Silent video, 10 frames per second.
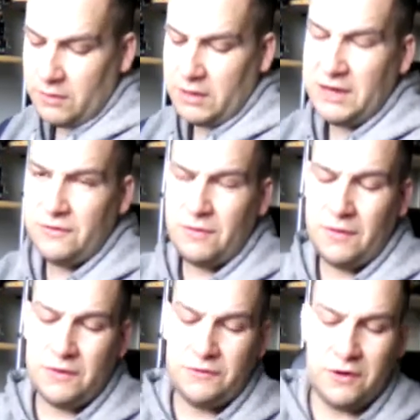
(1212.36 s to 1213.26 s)
Later
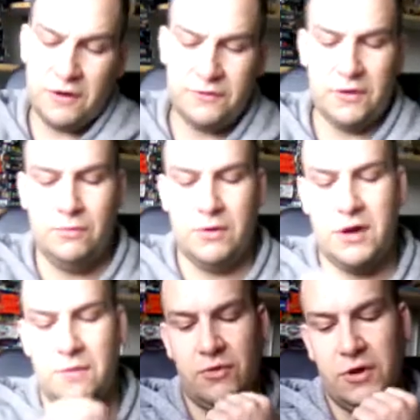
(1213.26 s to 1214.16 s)
on this year, so
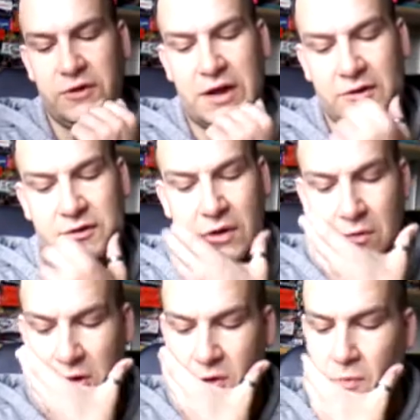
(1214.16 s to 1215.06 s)
projects
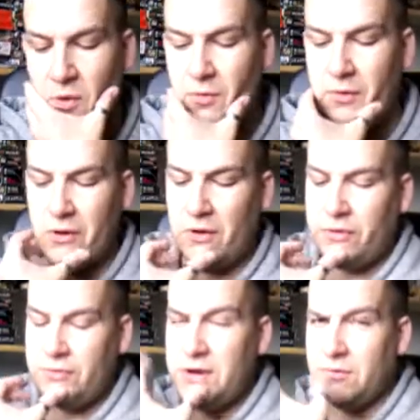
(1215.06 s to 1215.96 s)
I've got coming up. We've got
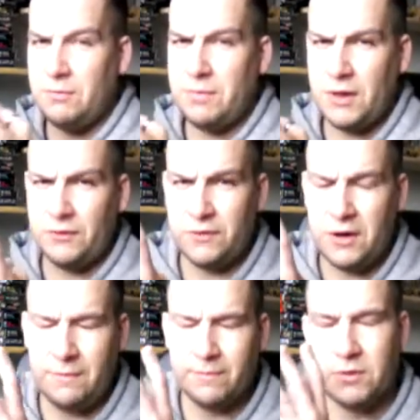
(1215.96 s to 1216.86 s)
3 group builds,
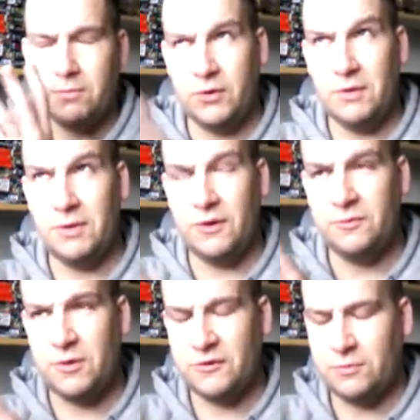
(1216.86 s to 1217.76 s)
buddy
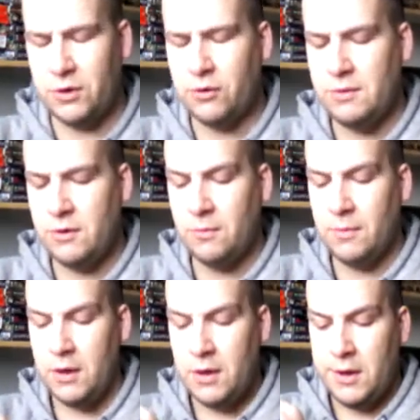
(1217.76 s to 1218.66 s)
builds possibly coming up.
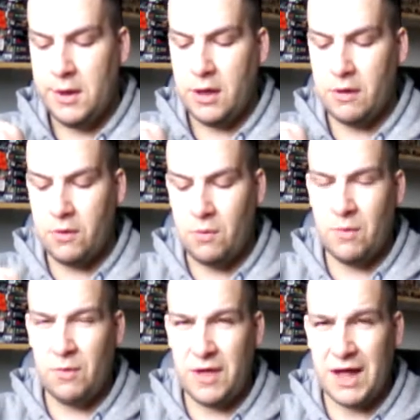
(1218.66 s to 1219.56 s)
I've got
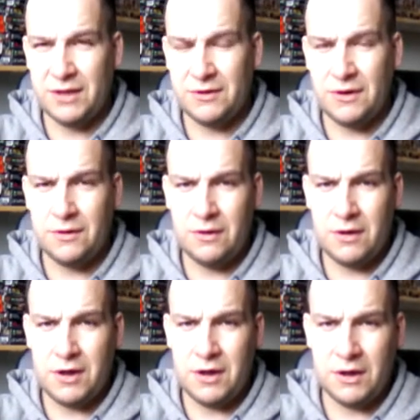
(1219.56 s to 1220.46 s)
one with Halladin,
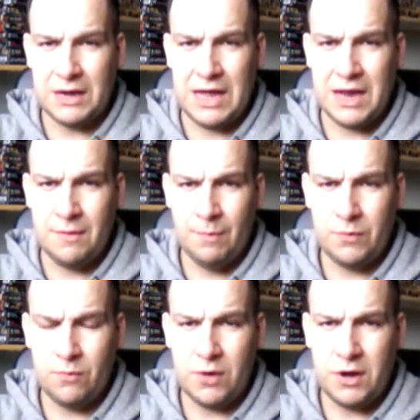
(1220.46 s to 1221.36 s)
Glenn.
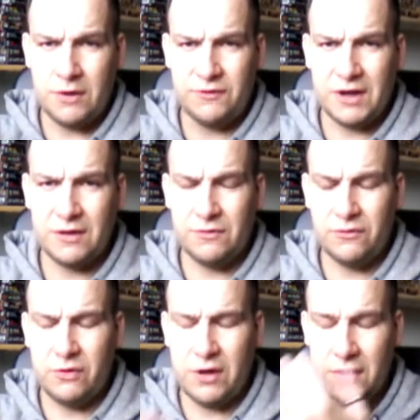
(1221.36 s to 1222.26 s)
Check
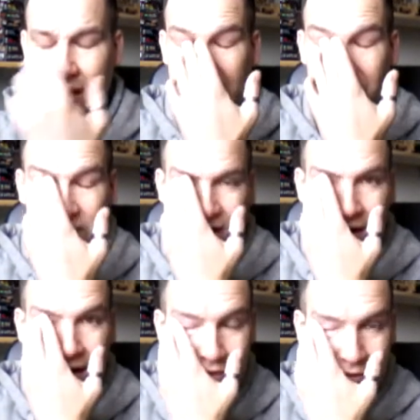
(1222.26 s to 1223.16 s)
Glenn's
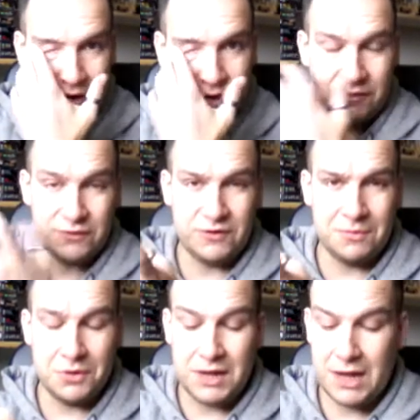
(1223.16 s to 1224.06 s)
channel out. It's just
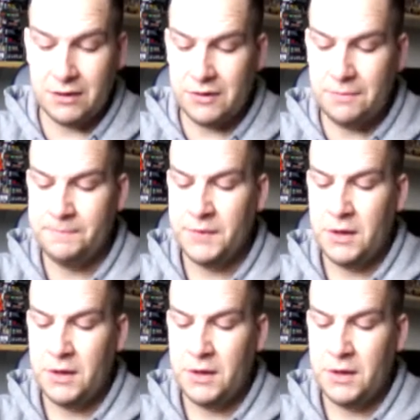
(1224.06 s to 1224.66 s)
simply Halladin.